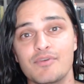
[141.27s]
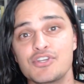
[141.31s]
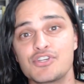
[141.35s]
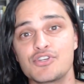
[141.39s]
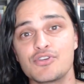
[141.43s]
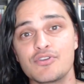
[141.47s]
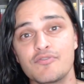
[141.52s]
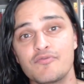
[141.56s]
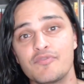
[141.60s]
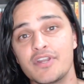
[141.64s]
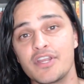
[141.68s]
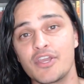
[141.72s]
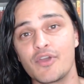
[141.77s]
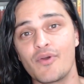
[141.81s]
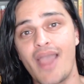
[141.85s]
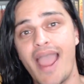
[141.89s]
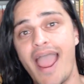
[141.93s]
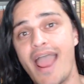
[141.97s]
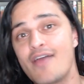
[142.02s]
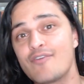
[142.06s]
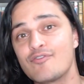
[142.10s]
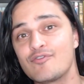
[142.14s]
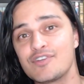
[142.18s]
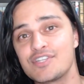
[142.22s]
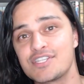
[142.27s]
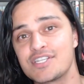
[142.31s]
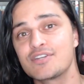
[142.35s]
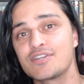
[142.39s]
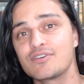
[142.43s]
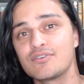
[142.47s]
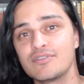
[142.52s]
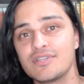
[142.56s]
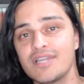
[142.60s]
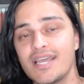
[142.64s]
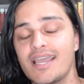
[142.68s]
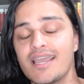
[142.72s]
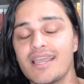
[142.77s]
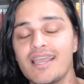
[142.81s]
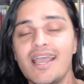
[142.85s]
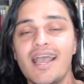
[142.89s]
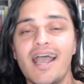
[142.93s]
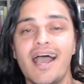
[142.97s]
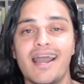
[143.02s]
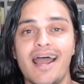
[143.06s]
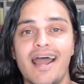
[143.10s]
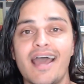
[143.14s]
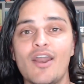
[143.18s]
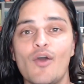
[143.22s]
We shoot a video every single day,
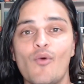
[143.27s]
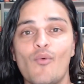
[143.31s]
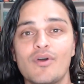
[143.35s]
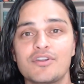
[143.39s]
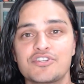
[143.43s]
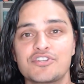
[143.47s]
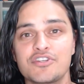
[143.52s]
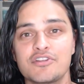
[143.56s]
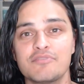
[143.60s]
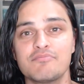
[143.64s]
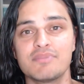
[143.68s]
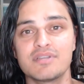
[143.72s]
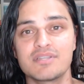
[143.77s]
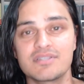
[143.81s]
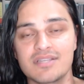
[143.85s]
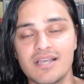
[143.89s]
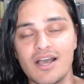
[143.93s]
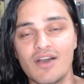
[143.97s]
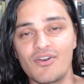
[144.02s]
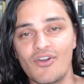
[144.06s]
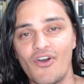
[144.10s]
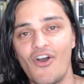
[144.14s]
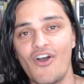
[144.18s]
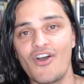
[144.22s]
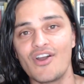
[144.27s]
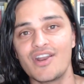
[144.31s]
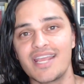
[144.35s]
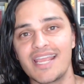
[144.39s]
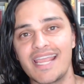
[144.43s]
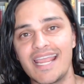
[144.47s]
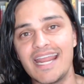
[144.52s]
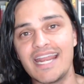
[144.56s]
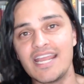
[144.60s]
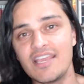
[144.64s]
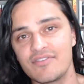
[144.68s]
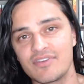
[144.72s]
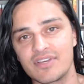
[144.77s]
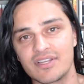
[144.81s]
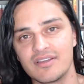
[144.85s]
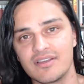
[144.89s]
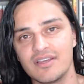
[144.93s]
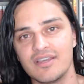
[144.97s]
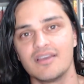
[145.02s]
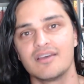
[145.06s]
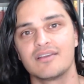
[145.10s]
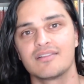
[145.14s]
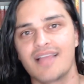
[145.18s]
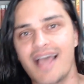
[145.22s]
and I don't want you to miss out on any of it.
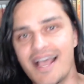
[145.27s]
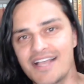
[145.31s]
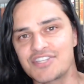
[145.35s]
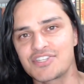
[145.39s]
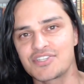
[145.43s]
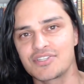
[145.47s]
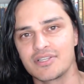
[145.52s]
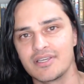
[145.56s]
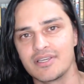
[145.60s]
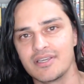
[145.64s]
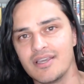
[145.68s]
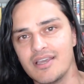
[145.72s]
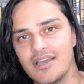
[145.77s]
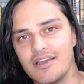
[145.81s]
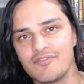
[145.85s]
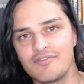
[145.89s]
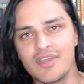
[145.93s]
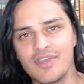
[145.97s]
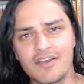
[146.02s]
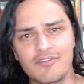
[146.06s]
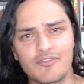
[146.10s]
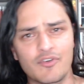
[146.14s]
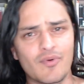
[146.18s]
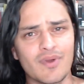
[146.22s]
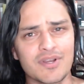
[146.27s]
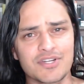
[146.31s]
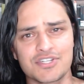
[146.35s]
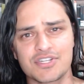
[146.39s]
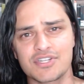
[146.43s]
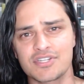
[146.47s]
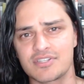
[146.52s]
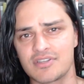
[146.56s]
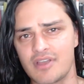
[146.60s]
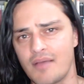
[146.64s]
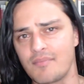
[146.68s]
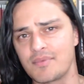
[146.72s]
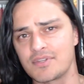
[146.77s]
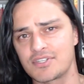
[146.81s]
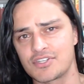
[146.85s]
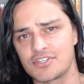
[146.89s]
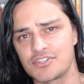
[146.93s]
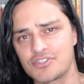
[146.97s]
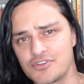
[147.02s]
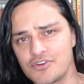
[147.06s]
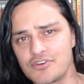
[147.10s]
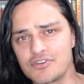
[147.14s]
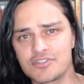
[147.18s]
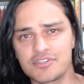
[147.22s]
Lastly, if you have questions, comments,
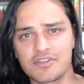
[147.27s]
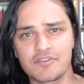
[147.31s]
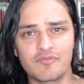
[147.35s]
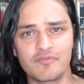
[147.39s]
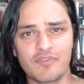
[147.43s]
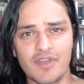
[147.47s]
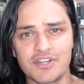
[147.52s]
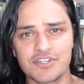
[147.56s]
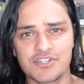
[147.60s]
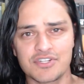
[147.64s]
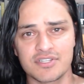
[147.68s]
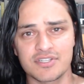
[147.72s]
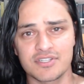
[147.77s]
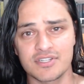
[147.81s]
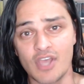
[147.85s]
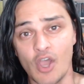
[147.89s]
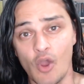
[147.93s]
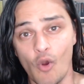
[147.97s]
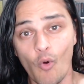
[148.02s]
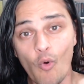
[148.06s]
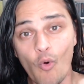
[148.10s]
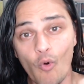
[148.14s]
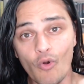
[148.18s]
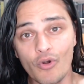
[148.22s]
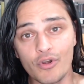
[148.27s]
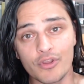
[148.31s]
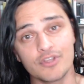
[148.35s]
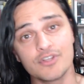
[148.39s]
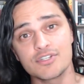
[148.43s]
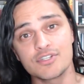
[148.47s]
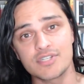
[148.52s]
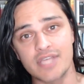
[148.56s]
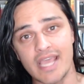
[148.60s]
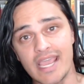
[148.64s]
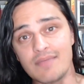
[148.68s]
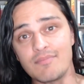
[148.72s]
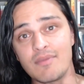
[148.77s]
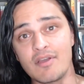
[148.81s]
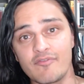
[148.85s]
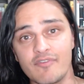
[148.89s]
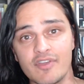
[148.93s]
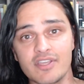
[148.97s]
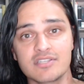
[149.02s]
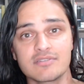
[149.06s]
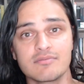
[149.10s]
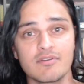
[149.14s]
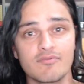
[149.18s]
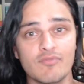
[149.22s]
concerns, confessions, or you just hate my
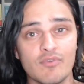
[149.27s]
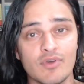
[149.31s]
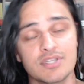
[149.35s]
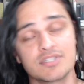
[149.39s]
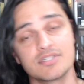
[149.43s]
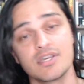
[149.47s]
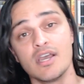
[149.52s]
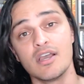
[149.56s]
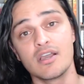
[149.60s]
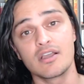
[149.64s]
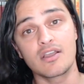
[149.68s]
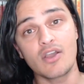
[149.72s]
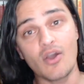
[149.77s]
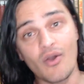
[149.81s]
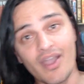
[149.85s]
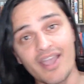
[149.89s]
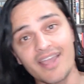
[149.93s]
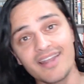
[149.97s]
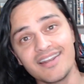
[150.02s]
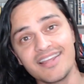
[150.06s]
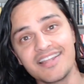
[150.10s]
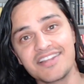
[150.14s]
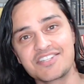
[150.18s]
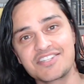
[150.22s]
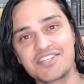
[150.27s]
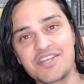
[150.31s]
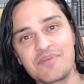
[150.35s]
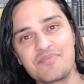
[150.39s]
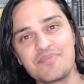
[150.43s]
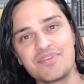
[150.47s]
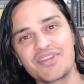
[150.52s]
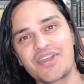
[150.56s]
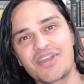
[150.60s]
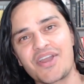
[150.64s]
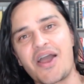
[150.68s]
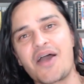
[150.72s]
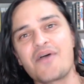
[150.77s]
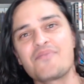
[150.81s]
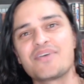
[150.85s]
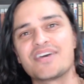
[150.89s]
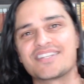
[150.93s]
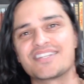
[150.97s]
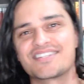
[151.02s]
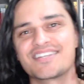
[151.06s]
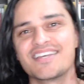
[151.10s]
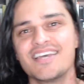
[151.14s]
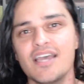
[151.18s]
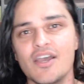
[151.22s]
face and my voice, go ahead and hit us up in the
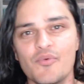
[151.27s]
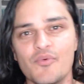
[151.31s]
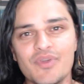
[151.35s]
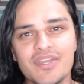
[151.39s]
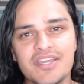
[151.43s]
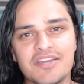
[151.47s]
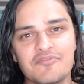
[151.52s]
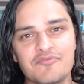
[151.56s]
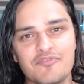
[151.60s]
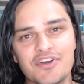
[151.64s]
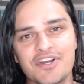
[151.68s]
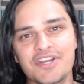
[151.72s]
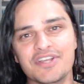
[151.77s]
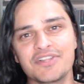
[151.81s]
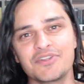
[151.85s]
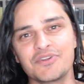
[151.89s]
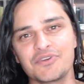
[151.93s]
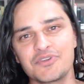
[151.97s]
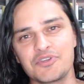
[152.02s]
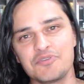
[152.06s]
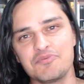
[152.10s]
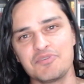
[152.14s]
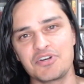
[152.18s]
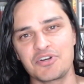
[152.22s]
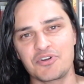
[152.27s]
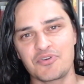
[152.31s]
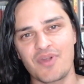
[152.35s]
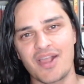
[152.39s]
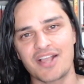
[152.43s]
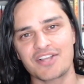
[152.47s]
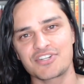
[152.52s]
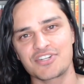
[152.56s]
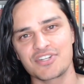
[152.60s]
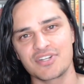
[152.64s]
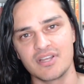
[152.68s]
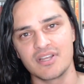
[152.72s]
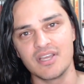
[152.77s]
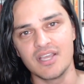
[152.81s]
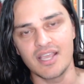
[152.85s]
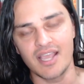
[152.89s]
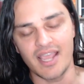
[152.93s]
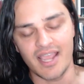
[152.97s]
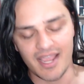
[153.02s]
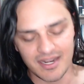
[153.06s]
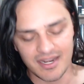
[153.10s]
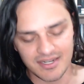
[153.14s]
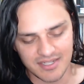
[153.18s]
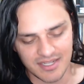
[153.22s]
comments. We get very little human interaction,
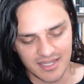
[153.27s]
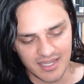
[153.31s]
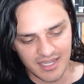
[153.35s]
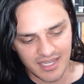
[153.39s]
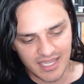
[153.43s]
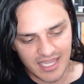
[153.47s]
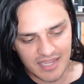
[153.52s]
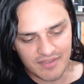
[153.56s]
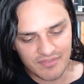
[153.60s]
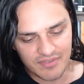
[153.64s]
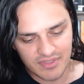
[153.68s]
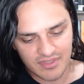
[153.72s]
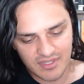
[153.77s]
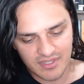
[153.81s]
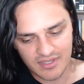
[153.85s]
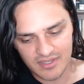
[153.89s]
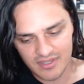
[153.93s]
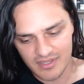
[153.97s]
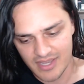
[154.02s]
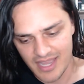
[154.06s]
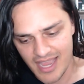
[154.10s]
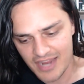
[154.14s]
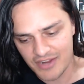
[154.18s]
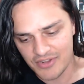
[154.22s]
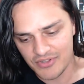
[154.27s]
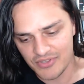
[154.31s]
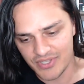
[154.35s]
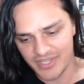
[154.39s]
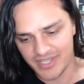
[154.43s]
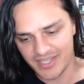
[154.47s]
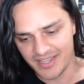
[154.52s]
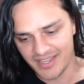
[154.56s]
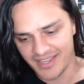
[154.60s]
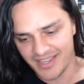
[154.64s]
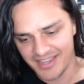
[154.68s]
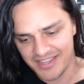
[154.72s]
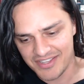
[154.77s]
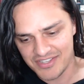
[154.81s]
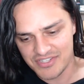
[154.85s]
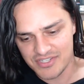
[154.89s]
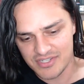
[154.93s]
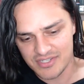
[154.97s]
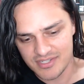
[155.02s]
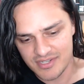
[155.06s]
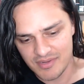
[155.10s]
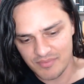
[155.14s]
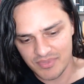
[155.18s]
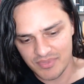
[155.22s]
and even the heckling
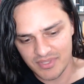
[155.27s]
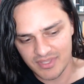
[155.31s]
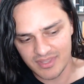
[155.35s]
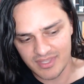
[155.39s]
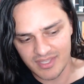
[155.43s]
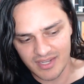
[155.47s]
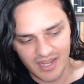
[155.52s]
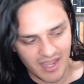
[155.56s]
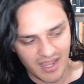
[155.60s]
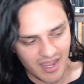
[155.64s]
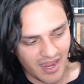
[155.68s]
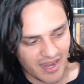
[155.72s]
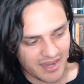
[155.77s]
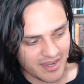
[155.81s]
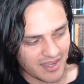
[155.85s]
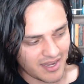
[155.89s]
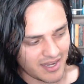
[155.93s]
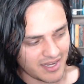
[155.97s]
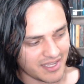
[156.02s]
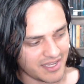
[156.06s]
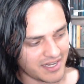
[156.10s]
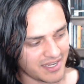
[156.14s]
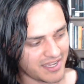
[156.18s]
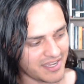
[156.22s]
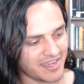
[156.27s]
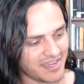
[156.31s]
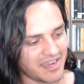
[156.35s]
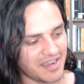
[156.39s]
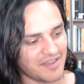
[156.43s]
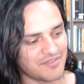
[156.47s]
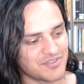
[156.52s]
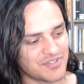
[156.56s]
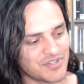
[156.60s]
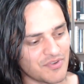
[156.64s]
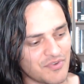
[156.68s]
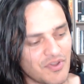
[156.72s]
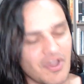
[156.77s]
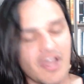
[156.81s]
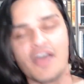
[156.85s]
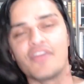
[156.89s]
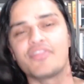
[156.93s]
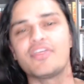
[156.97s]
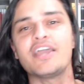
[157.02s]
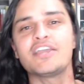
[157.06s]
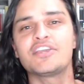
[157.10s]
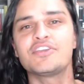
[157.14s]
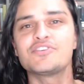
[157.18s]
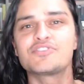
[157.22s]
is something that I kind of get a kick out of. So
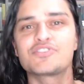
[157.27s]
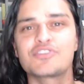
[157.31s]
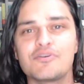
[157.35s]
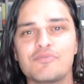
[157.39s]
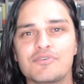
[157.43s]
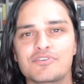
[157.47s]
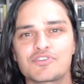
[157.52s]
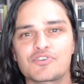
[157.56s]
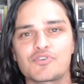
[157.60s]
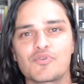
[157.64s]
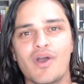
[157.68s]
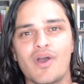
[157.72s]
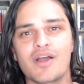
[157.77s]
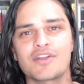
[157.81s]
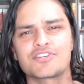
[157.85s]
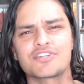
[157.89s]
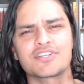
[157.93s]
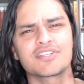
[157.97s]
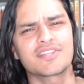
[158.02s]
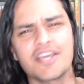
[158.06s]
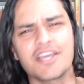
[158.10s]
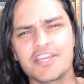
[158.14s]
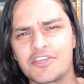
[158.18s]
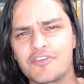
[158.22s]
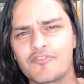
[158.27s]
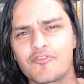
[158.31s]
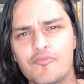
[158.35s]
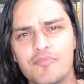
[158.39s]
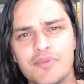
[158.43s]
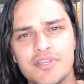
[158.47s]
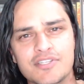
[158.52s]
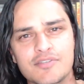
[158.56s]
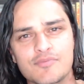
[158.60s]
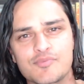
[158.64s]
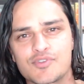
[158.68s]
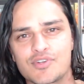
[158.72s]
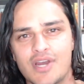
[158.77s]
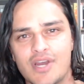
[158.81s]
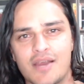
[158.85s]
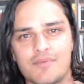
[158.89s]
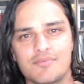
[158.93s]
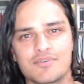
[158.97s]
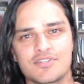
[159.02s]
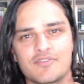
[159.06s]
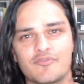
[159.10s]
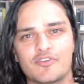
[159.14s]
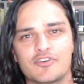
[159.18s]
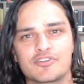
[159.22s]
thank you so much for watching. Thank you for being
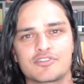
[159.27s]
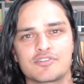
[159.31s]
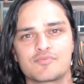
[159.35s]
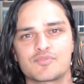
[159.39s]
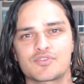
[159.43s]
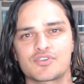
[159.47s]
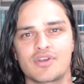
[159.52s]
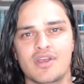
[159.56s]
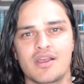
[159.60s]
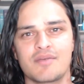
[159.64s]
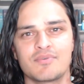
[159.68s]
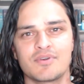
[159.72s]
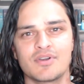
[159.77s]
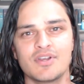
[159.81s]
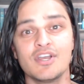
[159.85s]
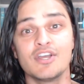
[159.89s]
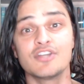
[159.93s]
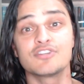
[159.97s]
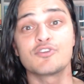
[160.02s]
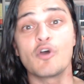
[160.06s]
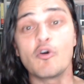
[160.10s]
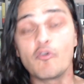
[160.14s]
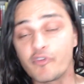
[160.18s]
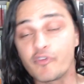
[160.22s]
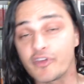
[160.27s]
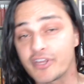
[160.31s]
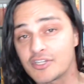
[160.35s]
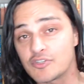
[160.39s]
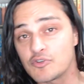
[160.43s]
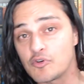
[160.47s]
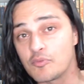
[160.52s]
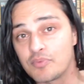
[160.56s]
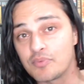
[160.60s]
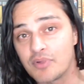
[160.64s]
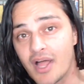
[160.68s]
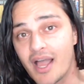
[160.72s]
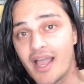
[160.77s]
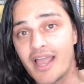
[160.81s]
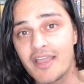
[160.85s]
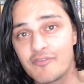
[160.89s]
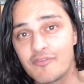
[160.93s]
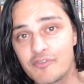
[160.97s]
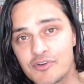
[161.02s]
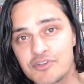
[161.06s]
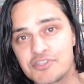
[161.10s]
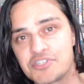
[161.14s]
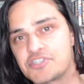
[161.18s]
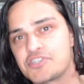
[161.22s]
subscribers if you're a subscriber. Don't forget to apply
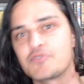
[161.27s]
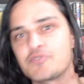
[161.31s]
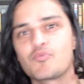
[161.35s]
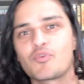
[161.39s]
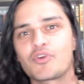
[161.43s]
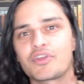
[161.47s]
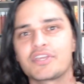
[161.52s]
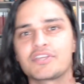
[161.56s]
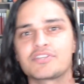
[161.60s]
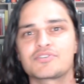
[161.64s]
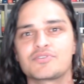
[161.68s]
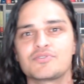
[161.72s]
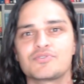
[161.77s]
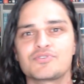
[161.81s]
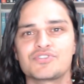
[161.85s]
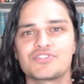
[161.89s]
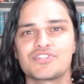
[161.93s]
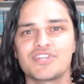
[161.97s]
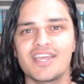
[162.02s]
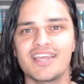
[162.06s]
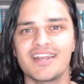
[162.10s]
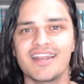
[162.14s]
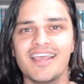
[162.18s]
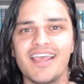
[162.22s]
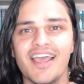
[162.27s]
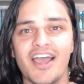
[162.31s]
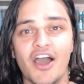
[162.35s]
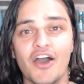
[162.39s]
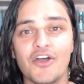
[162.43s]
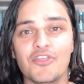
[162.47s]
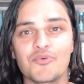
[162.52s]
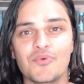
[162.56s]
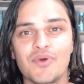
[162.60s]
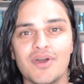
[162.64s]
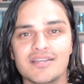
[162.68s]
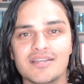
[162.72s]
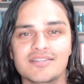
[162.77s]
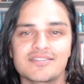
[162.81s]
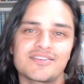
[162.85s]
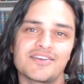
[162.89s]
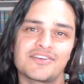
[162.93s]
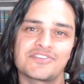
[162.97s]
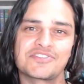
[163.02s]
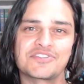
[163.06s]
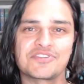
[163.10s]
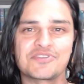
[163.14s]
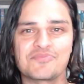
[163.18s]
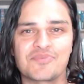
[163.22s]
if you're interested in working at Solutions 8. Otherwise,
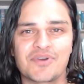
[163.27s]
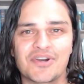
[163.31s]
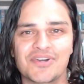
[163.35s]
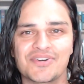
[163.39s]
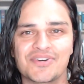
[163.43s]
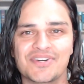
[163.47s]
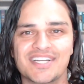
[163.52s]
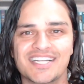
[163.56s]
I'll see you tomorrow.